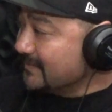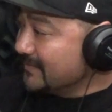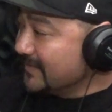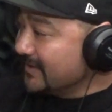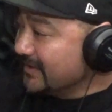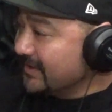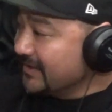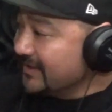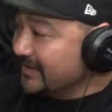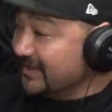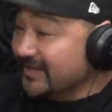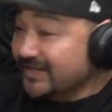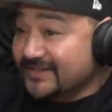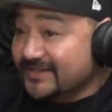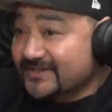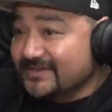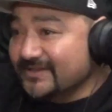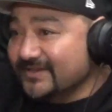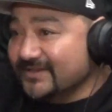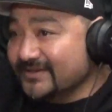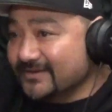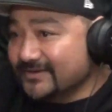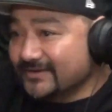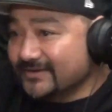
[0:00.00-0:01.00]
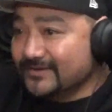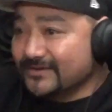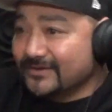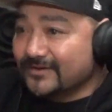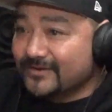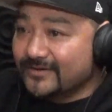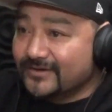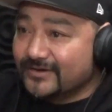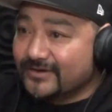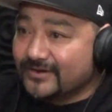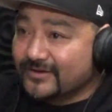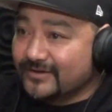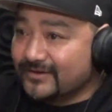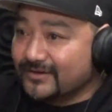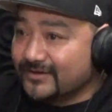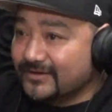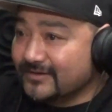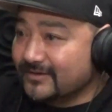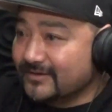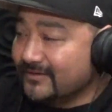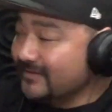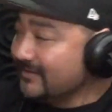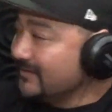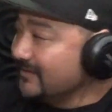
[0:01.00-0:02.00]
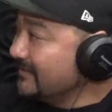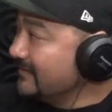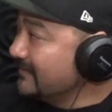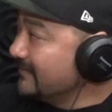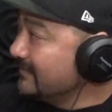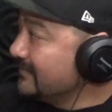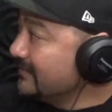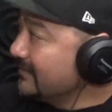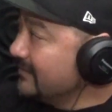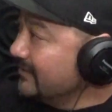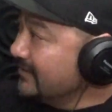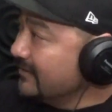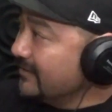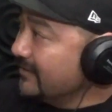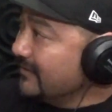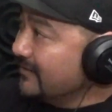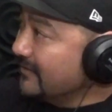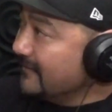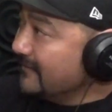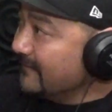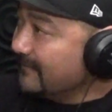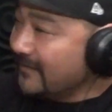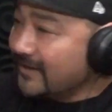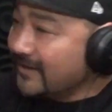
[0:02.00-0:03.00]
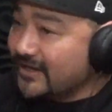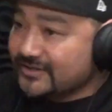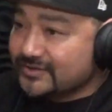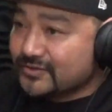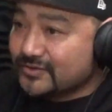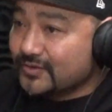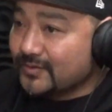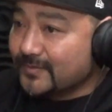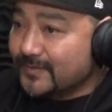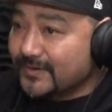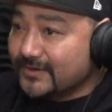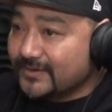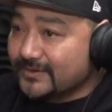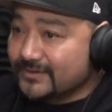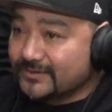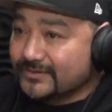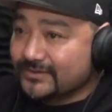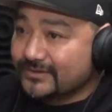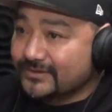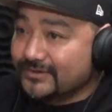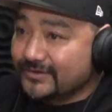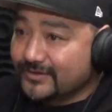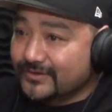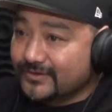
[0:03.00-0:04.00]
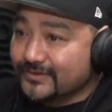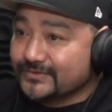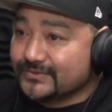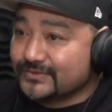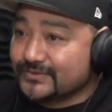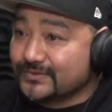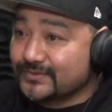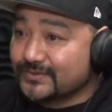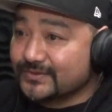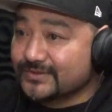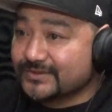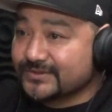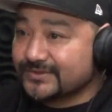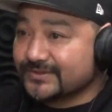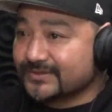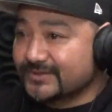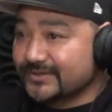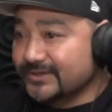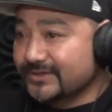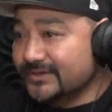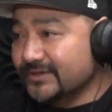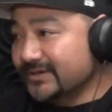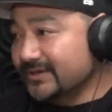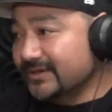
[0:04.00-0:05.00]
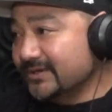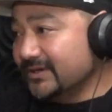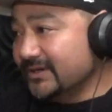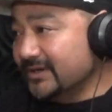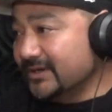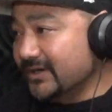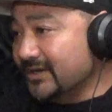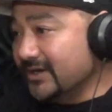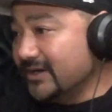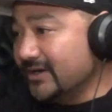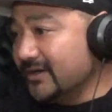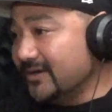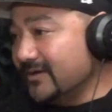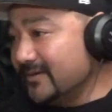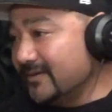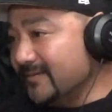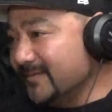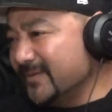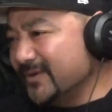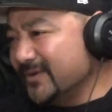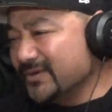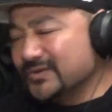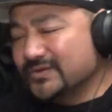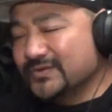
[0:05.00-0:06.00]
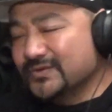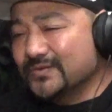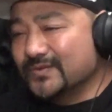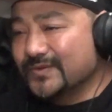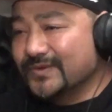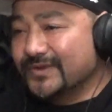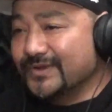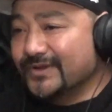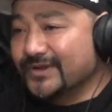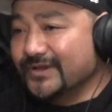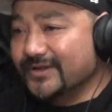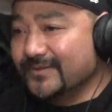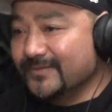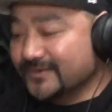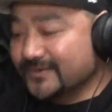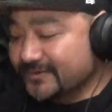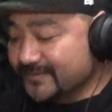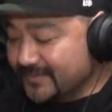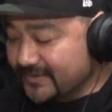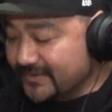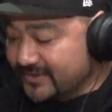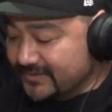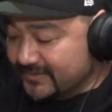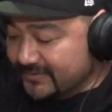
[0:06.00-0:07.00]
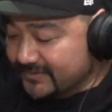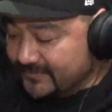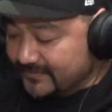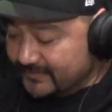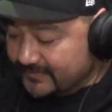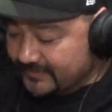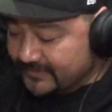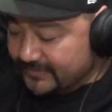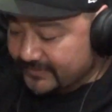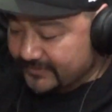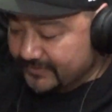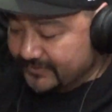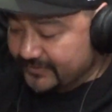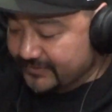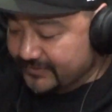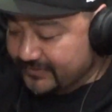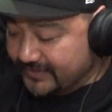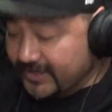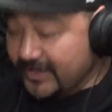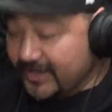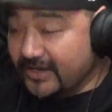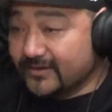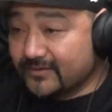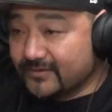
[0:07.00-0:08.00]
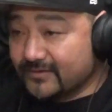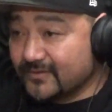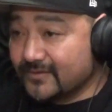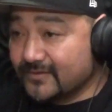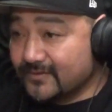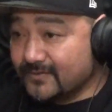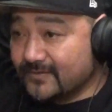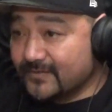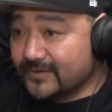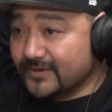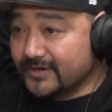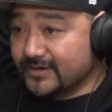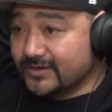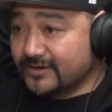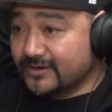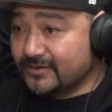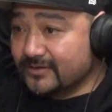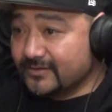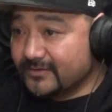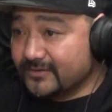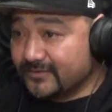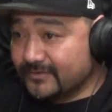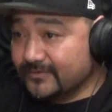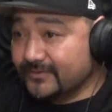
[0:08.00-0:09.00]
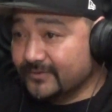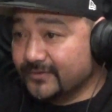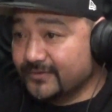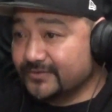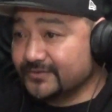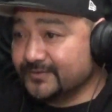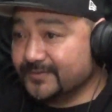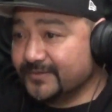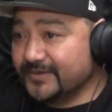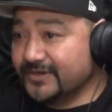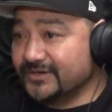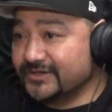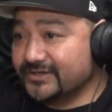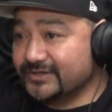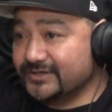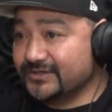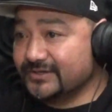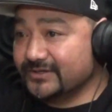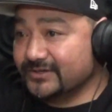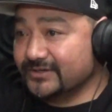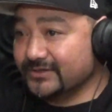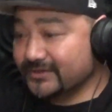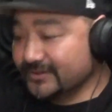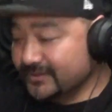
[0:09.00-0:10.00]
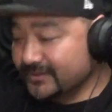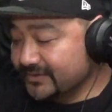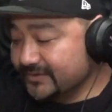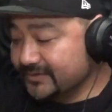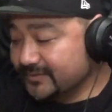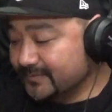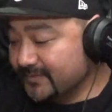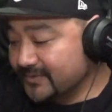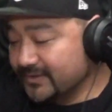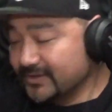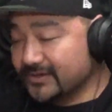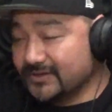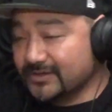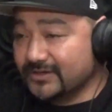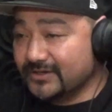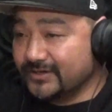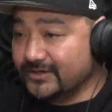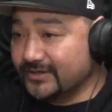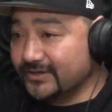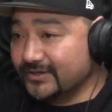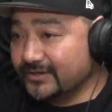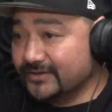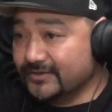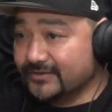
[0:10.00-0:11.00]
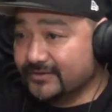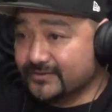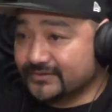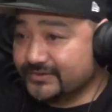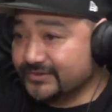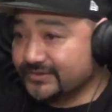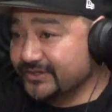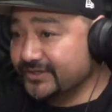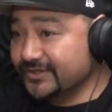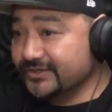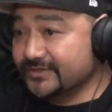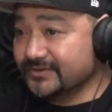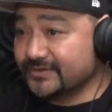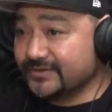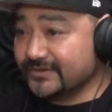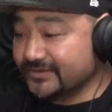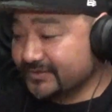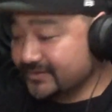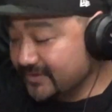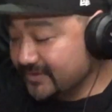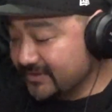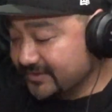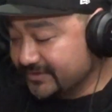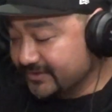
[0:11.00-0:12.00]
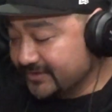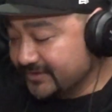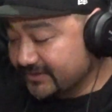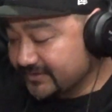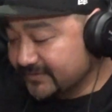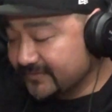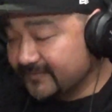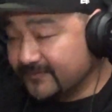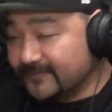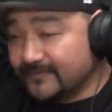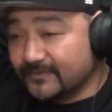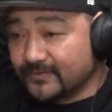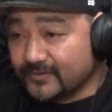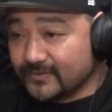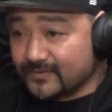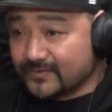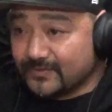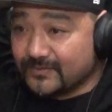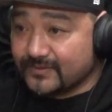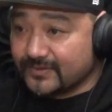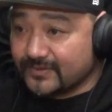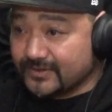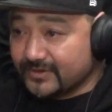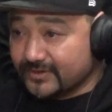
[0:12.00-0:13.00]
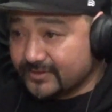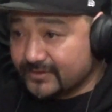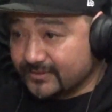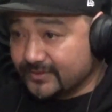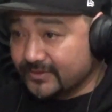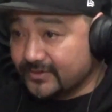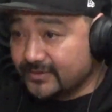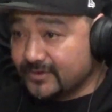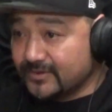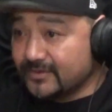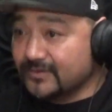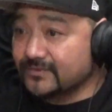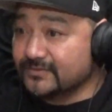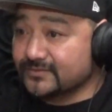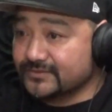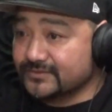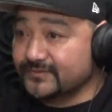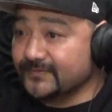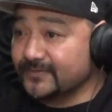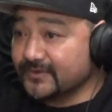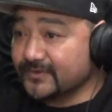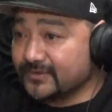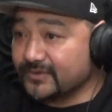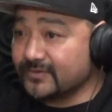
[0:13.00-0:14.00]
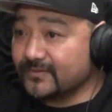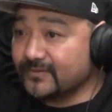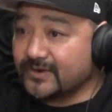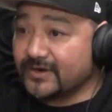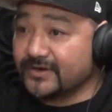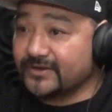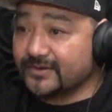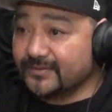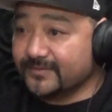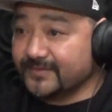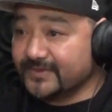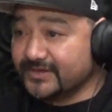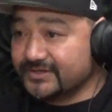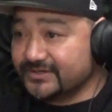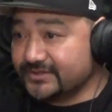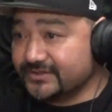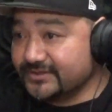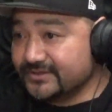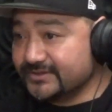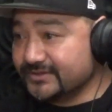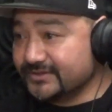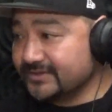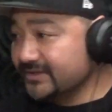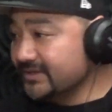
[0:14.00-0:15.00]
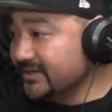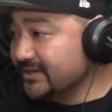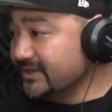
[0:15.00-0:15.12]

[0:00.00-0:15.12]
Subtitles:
but the netting on a fly stopper, those doors. I'm not sure what the name is, but you can grow on those mesh, sprinkling your seeds on, as long as it doesn't fall through the holes. You've got the right dimensions